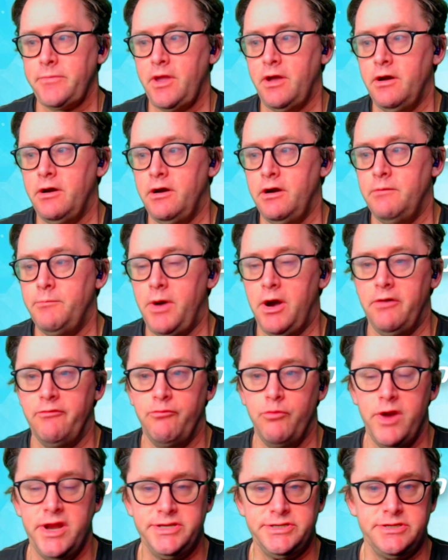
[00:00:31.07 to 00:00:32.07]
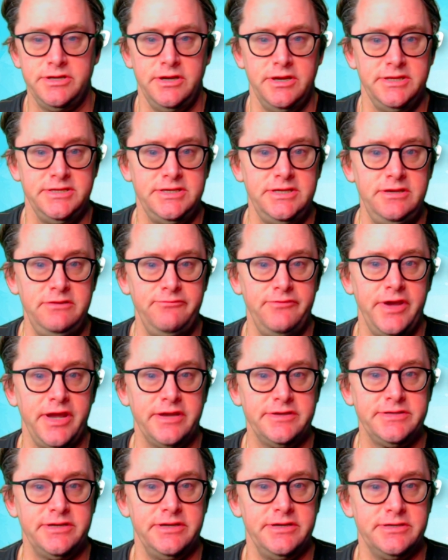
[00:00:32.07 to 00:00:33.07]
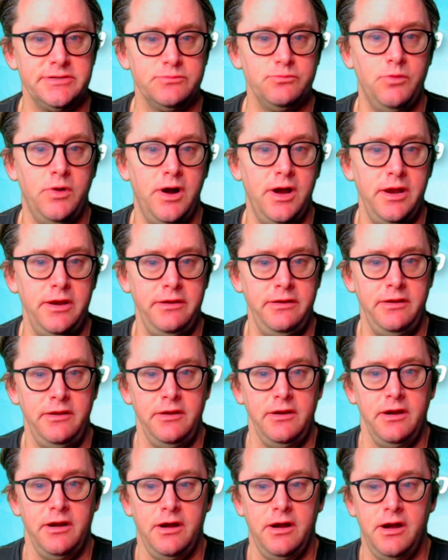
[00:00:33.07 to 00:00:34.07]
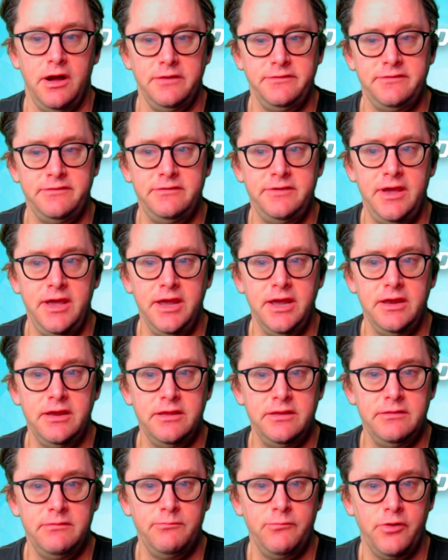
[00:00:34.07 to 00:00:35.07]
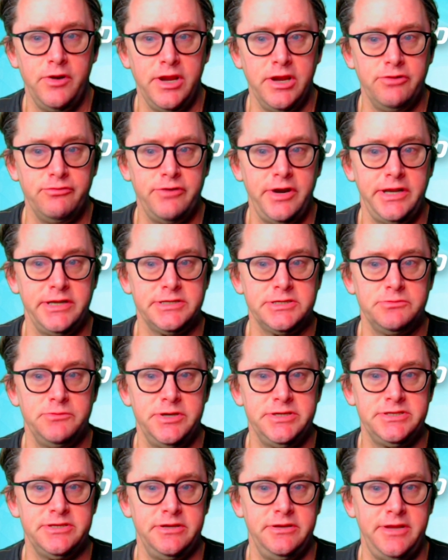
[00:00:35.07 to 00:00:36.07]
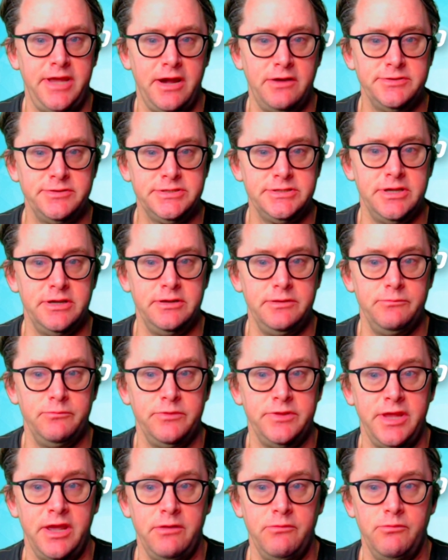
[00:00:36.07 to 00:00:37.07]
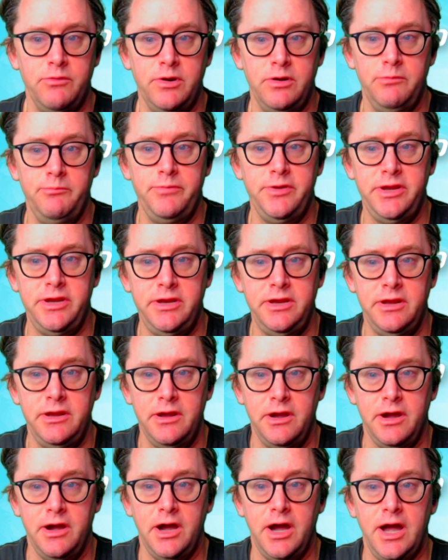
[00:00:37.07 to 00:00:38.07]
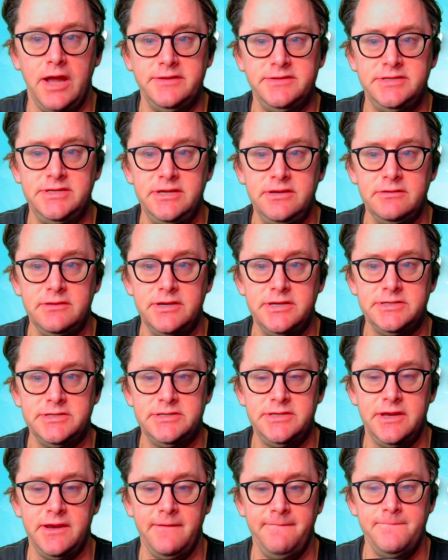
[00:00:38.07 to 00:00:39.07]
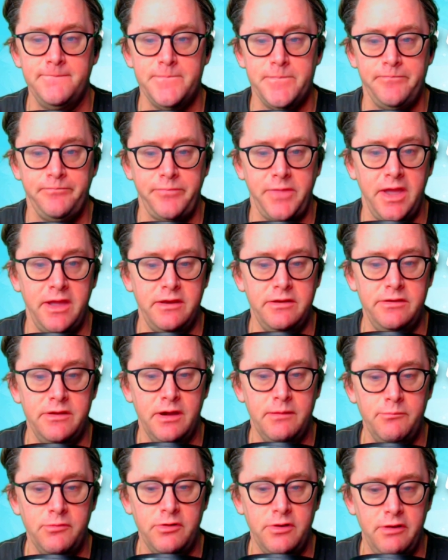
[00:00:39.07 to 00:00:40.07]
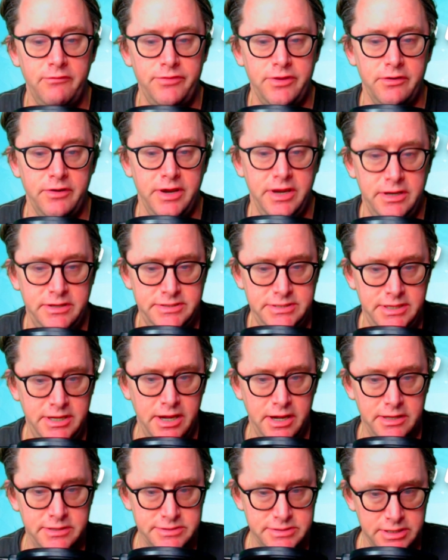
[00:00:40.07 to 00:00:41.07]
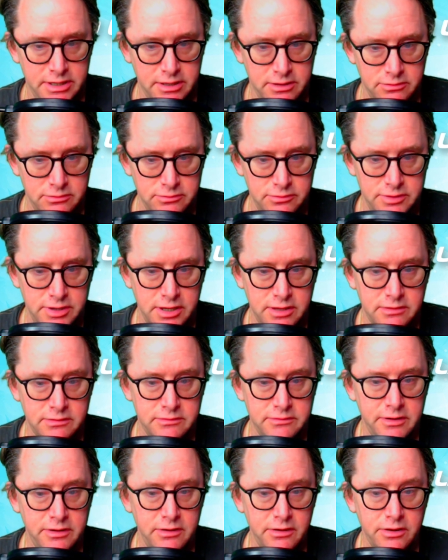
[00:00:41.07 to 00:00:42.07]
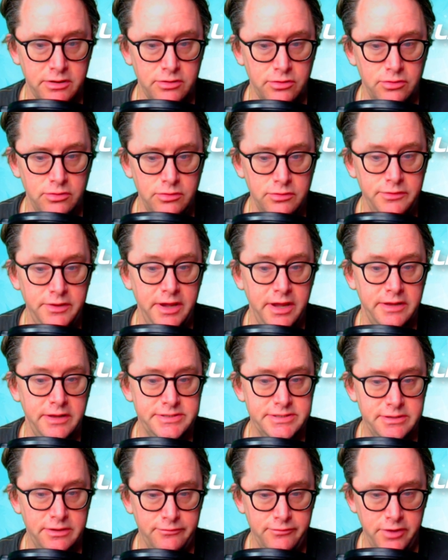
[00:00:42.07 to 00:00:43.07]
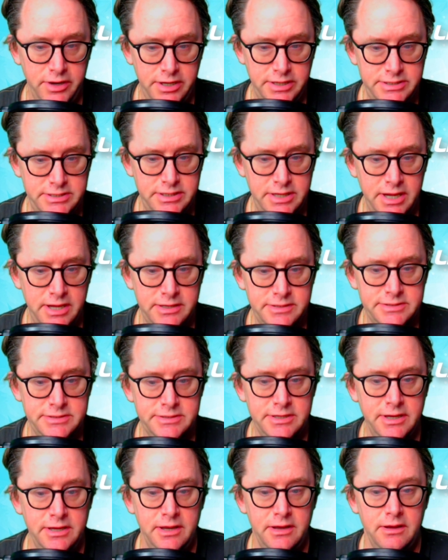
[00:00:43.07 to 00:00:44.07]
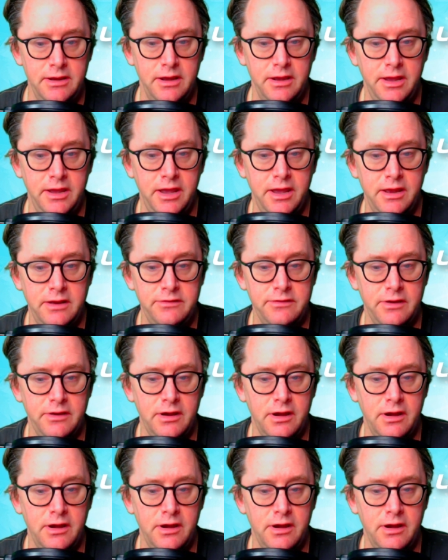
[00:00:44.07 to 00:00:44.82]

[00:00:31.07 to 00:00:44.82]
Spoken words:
of which TVIX is one. Today in the morning, Credit Suisse announced that they will be delisting a number of their ETNs, including their gold and silver ETNs, and